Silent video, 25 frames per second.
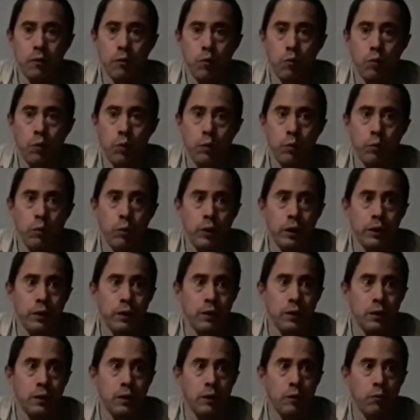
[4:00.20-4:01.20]

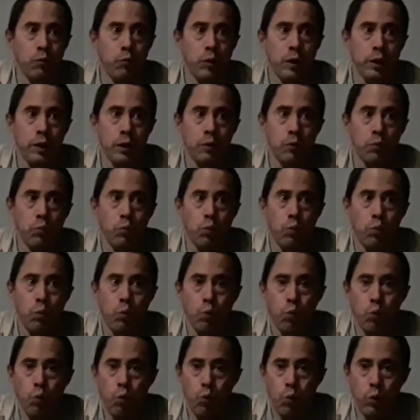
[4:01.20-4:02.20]
when
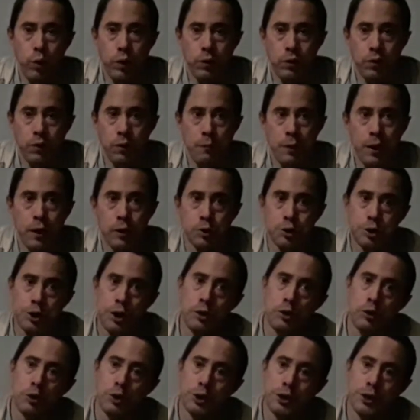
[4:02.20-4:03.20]
the male
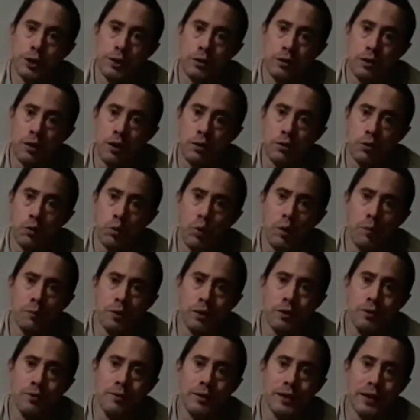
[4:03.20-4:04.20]
gender cheated on the
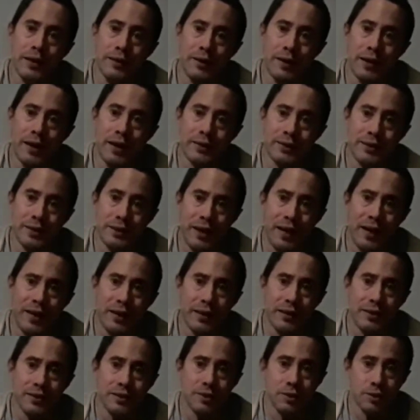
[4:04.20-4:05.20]
woman in the
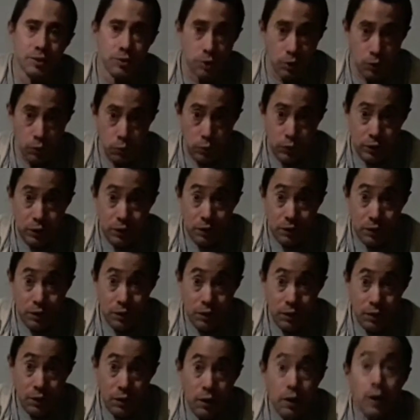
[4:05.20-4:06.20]
1980s to start with,
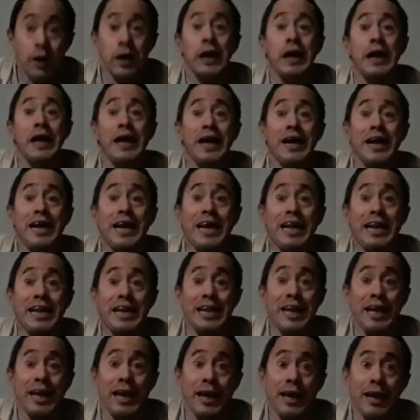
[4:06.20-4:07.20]

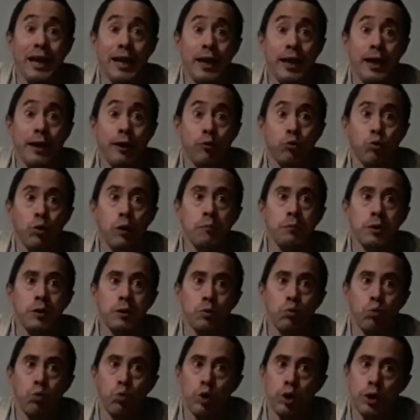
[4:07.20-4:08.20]
the
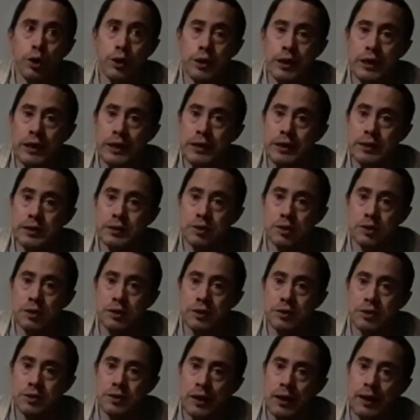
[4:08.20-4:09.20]
woman would easily
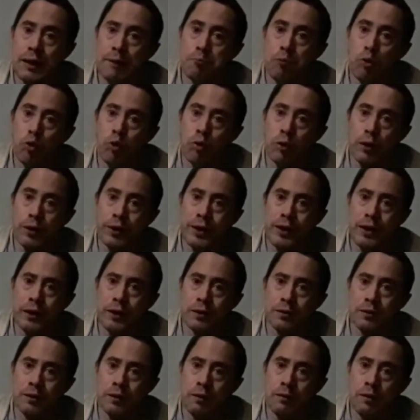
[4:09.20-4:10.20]
slap or
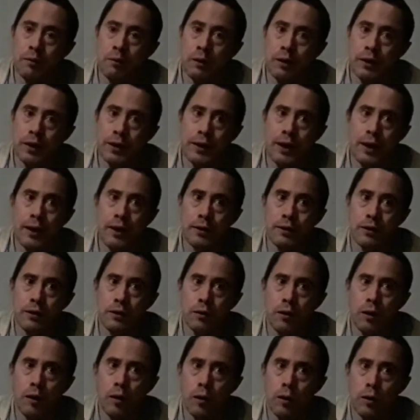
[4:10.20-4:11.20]
kick the guy in the
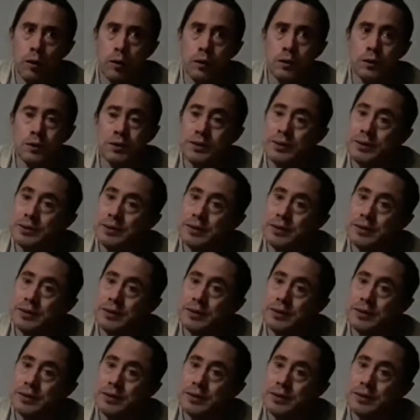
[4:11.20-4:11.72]
nards,